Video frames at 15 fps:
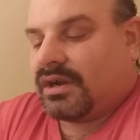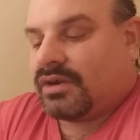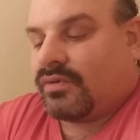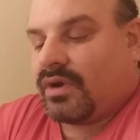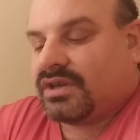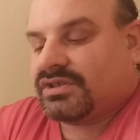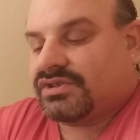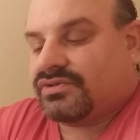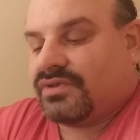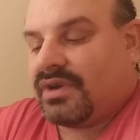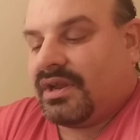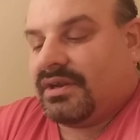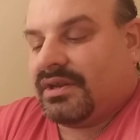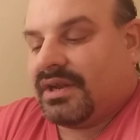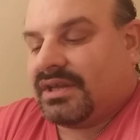cross
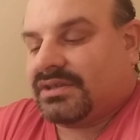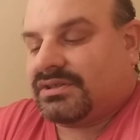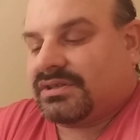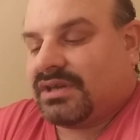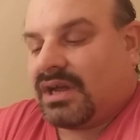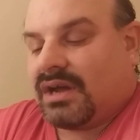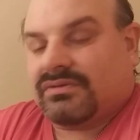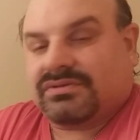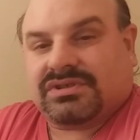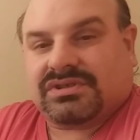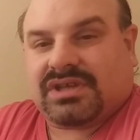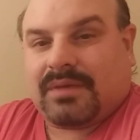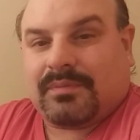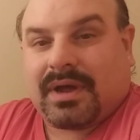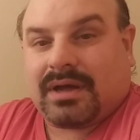strain, and that's how it
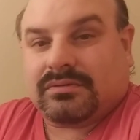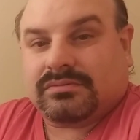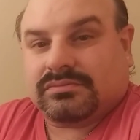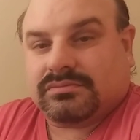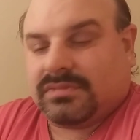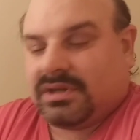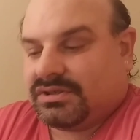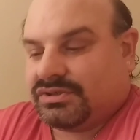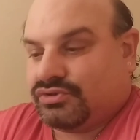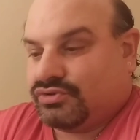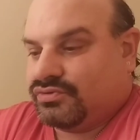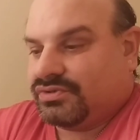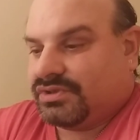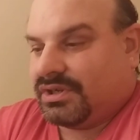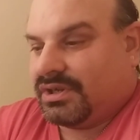just came out as
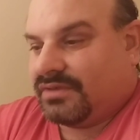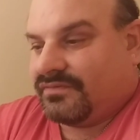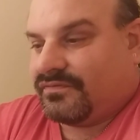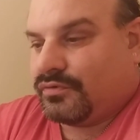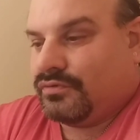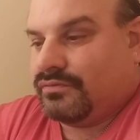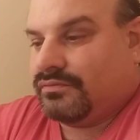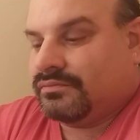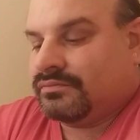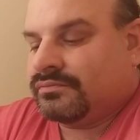juicy and fruit.